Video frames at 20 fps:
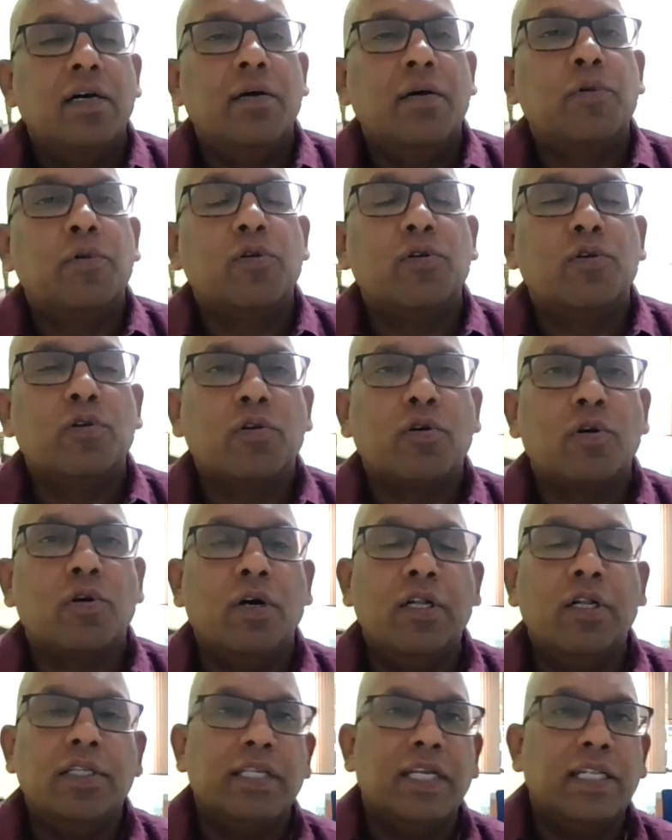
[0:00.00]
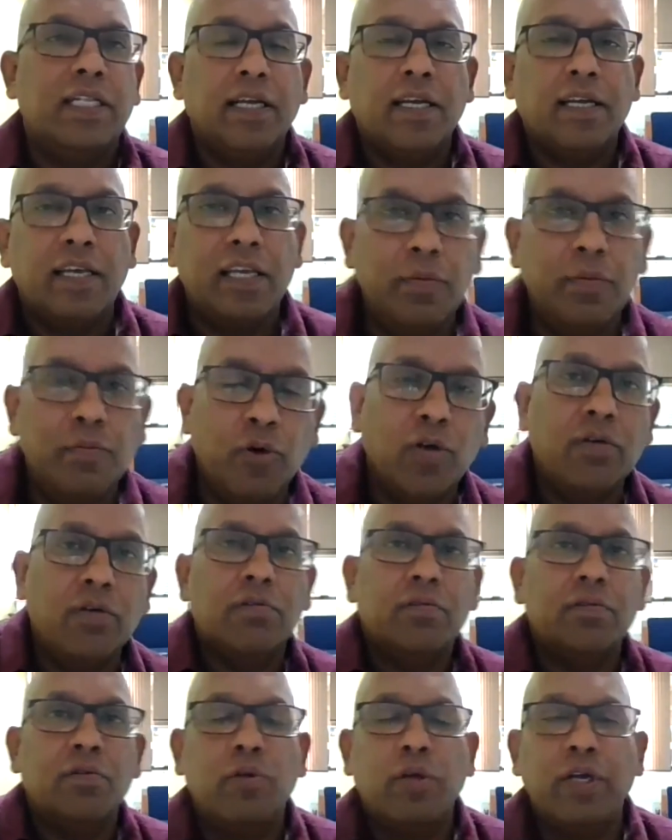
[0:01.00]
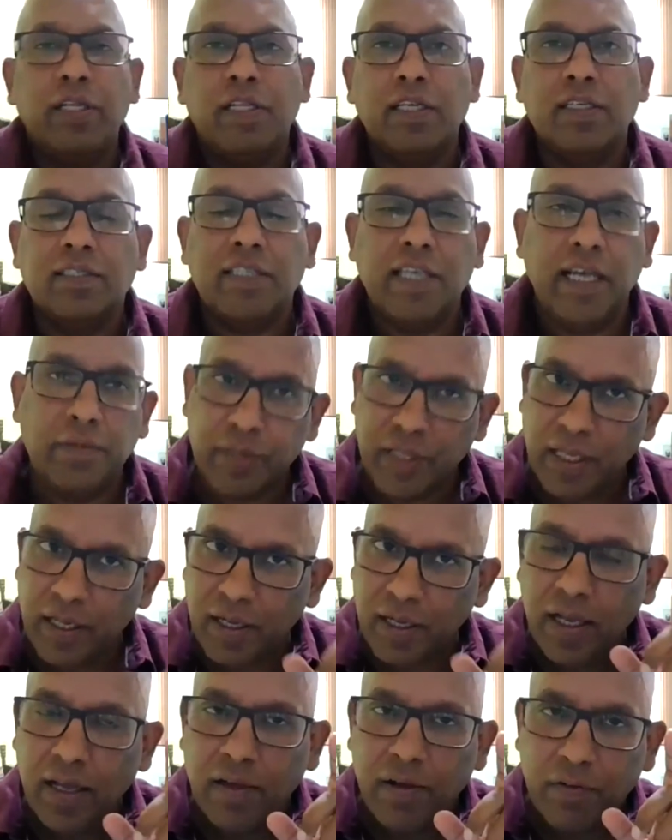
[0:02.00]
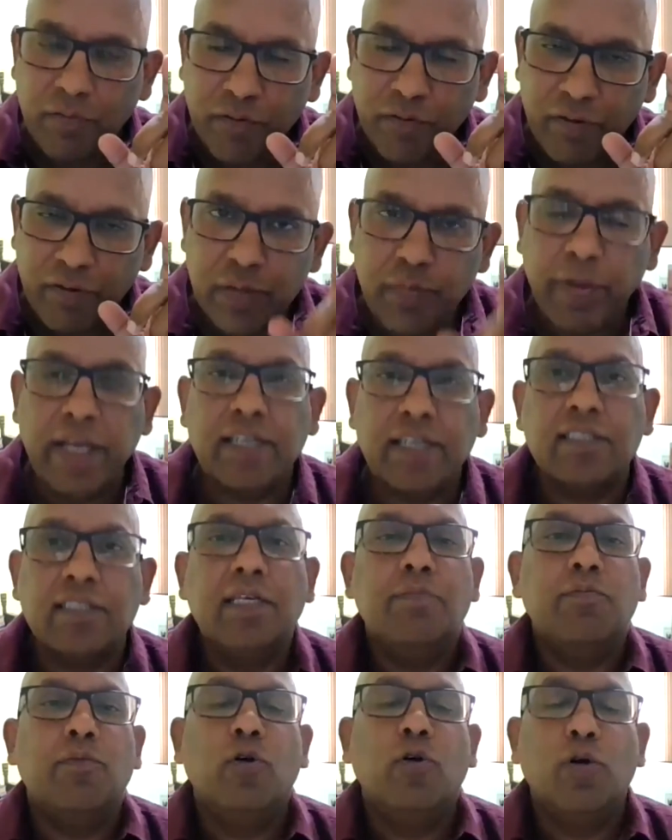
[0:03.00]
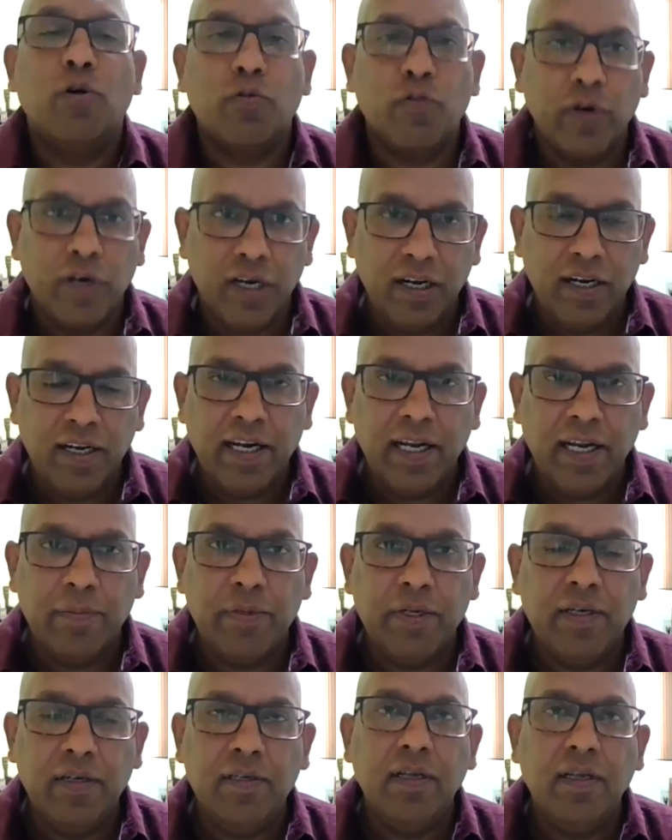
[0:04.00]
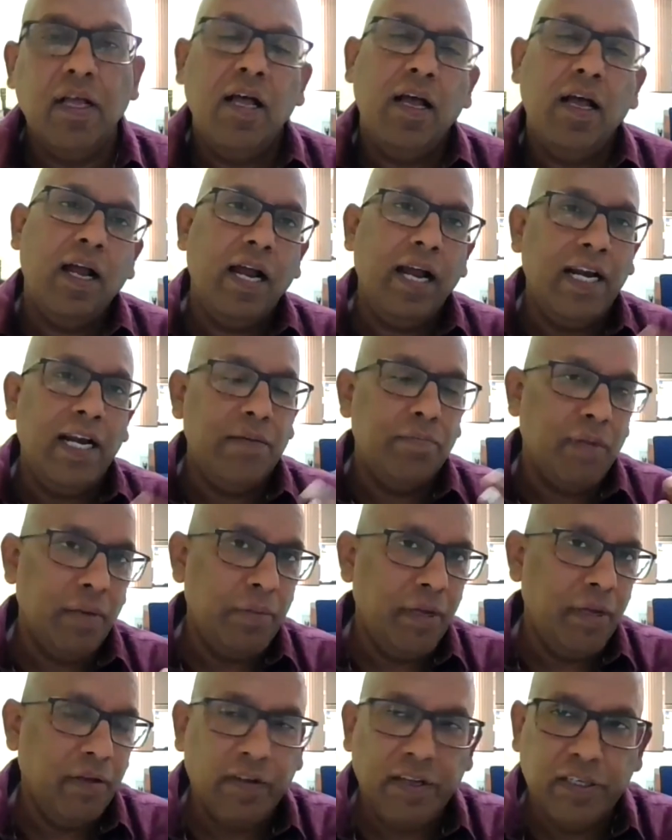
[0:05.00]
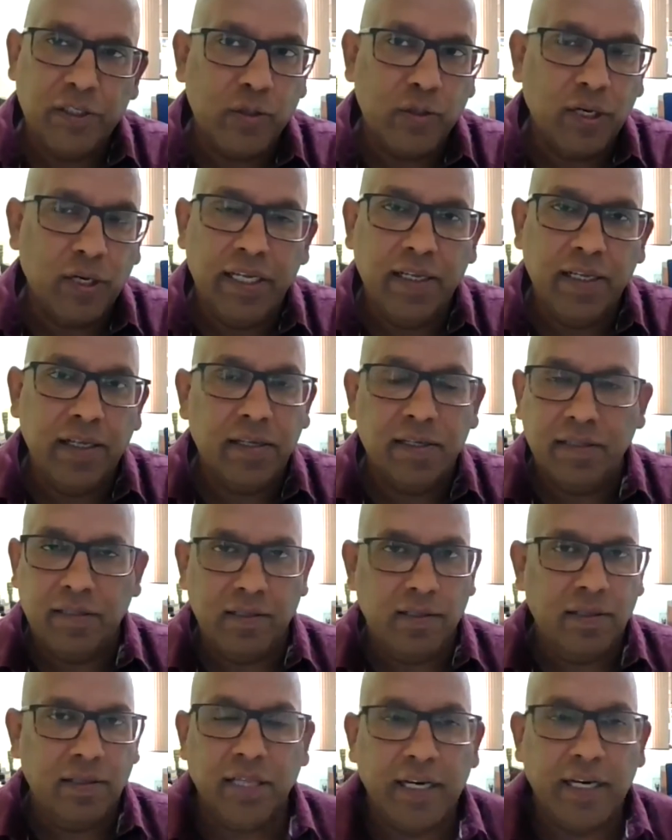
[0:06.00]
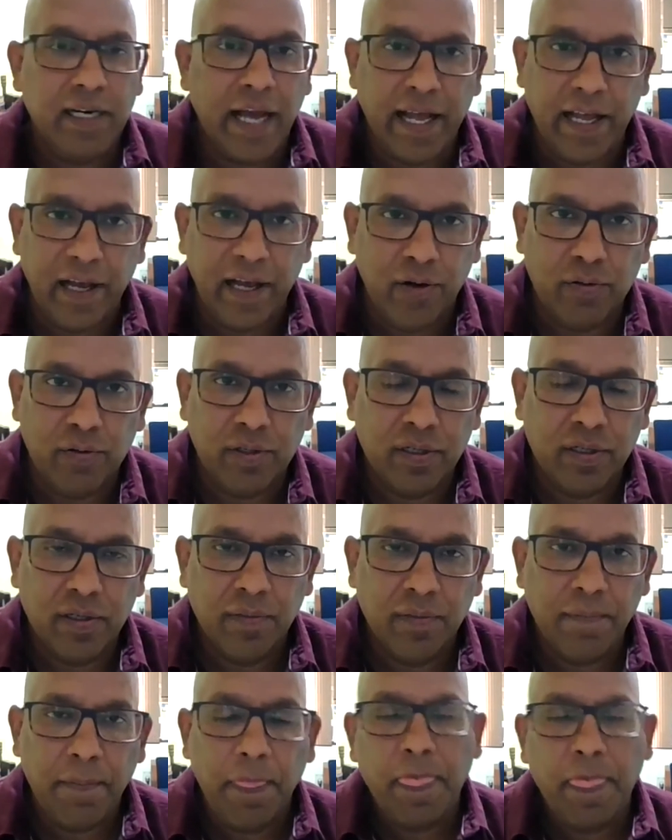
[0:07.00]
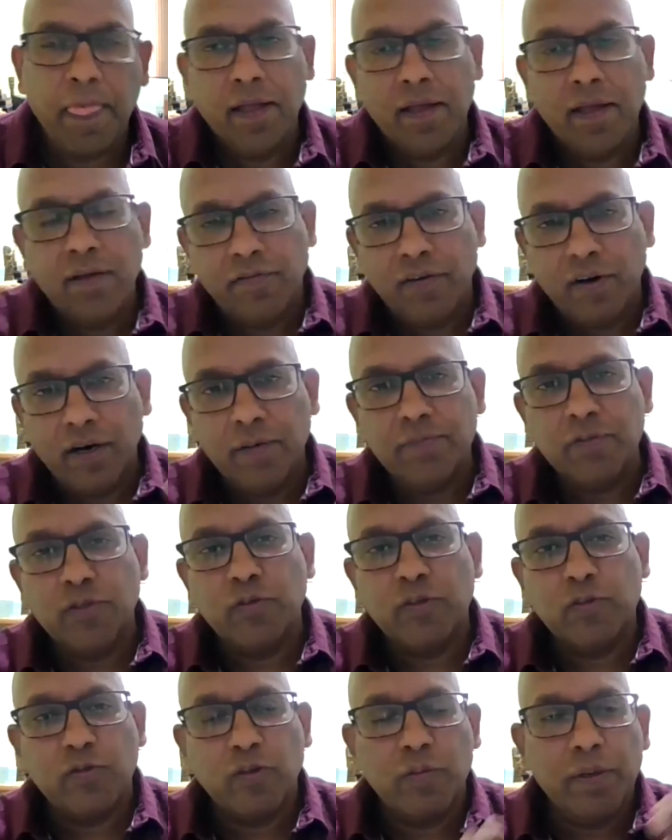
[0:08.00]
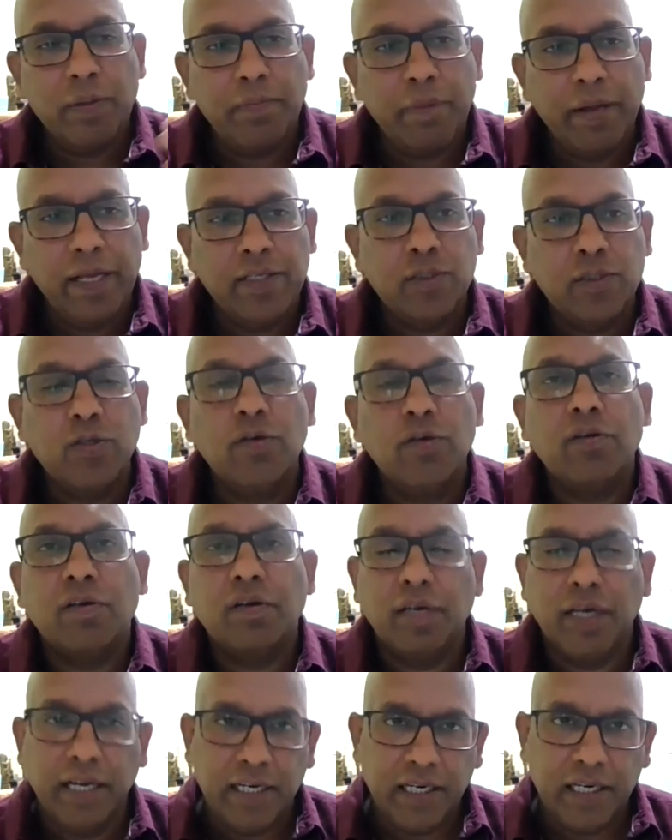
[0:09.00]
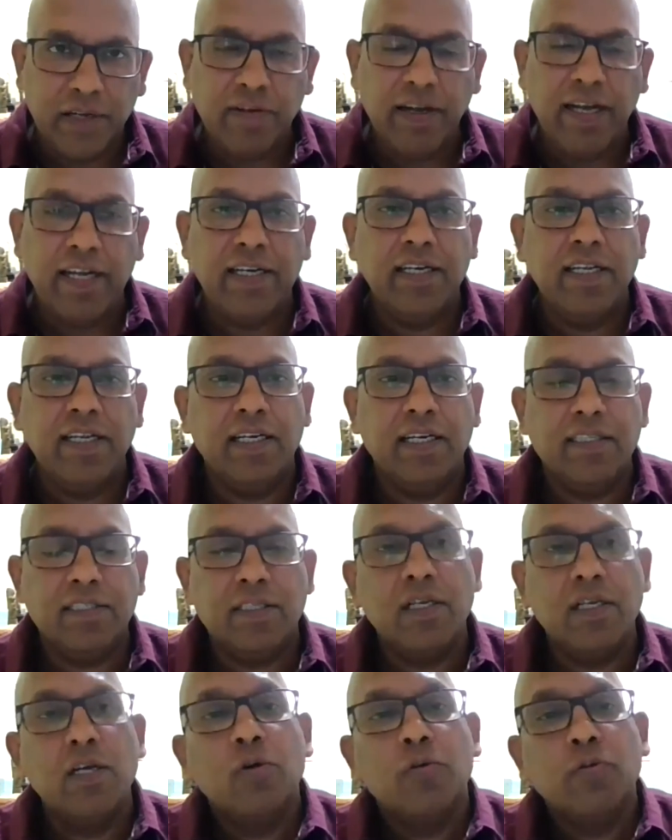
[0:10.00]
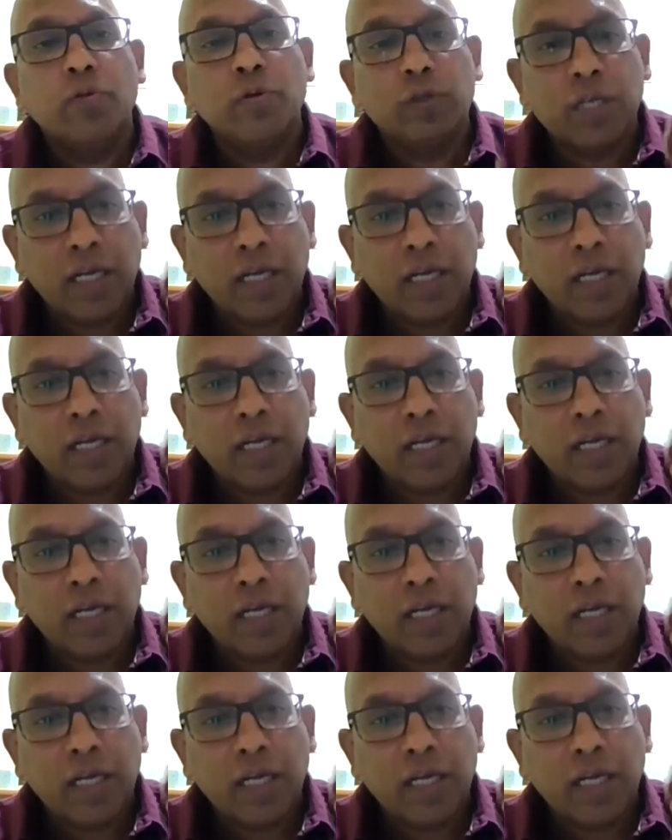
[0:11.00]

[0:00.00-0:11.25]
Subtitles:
protocols, and they keep on doing the same thing, which makes them more vulnerable, and maybe eventually they die out. Firms which will be based on creative ideas, which